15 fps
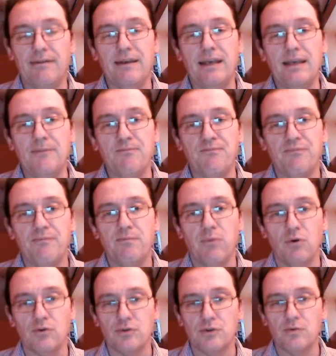the
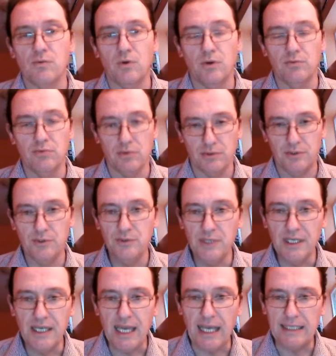post-World War II
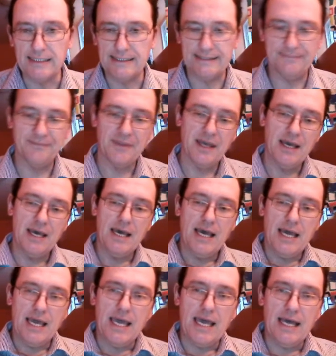decades.
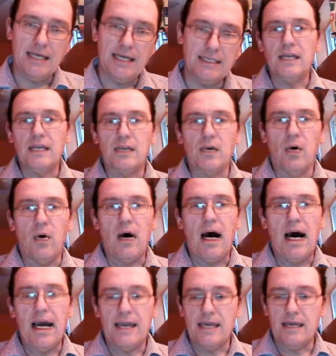And so
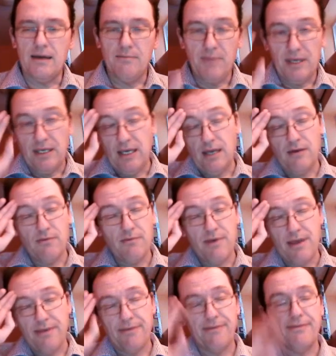I begin with